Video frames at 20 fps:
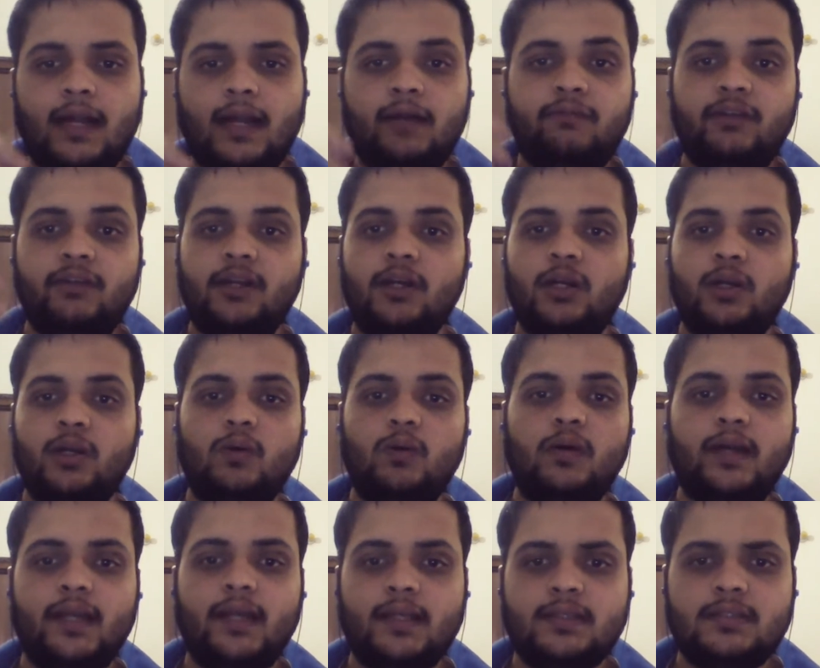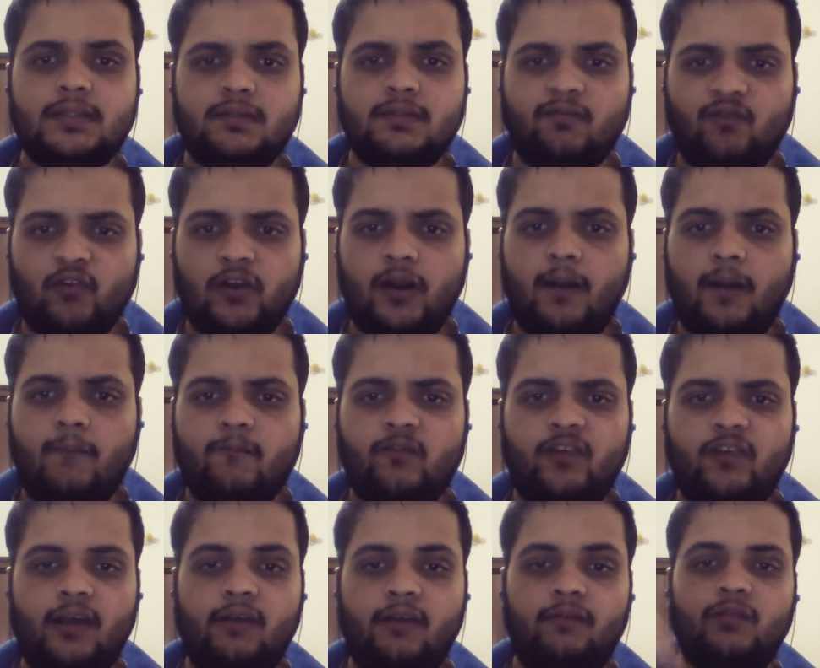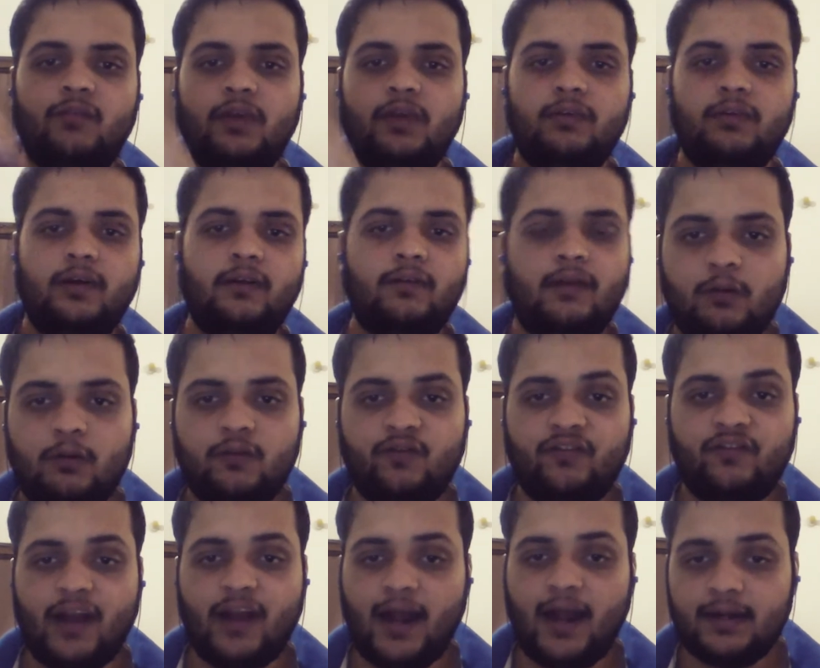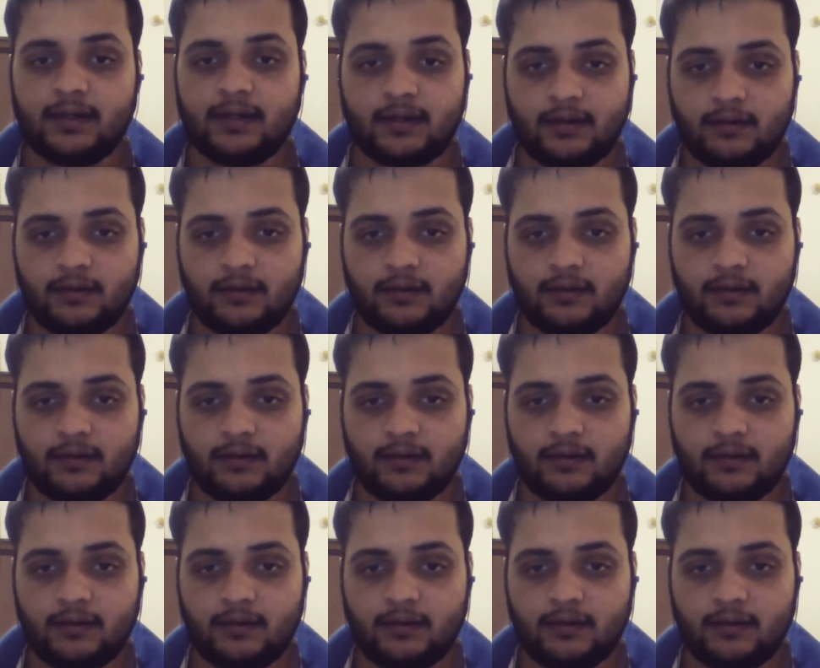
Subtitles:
that we drew against Fulham, where we were flat